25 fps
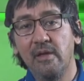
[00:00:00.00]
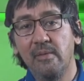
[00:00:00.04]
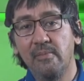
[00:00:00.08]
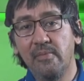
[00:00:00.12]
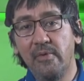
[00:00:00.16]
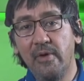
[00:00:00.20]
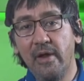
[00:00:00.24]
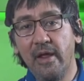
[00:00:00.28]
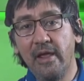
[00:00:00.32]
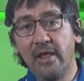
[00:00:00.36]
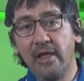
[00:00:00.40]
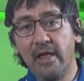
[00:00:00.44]

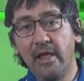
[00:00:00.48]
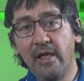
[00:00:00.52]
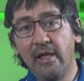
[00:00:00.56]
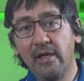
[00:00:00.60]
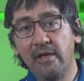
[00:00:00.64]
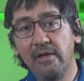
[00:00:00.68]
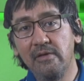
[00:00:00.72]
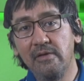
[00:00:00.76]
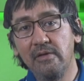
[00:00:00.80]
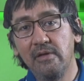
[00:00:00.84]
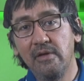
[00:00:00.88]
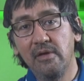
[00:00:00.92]

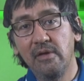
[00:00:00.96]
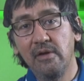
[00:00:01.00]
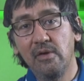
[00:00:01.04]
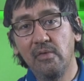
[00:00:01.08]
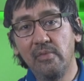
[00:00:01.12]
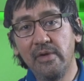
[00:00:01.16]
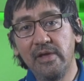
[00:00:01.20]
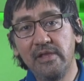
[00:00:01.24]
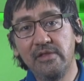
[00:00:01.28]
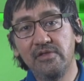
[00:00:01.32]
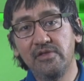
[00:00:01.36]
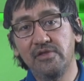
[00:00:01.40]
praying
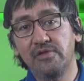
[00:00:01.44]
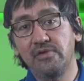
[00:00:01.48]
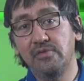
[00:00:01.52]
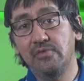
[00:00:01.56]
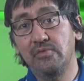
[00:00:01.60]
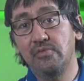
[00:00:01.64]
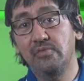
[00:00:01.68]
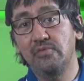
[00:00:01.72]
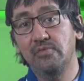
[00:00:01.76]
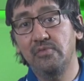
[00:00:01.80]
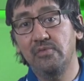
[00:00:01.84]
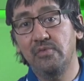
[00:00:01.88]
we
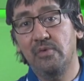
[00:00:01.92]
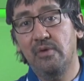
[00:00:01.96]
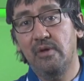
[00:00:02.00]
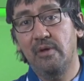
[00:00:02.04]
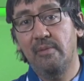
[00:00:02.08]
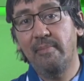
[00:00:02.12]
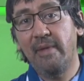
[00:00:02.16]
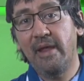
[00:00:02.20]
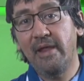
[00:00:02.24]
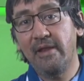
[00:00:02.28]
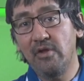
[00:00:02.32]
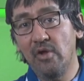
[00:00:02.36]
too
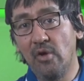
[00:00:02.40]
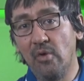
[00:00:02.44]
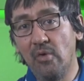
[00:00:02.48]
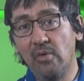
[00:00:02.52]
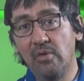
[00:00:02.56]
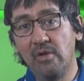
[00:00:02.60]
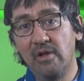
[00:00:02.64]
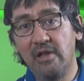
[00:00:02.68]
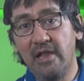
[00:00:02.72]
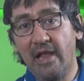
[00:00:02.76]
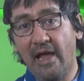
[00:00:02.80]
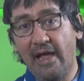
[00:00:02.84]
may
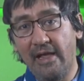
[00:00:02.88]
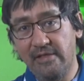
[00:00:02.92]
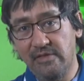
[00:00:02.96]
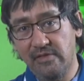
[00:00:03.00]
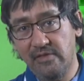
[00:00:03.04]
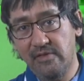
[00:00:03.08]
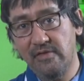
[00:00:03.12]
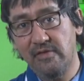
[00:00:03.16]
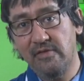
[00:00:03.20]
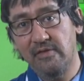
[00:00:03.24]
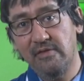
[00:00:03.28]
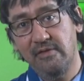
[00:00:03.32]
know
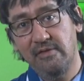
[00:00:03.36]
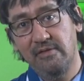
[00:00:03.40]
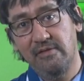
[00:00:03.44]
light.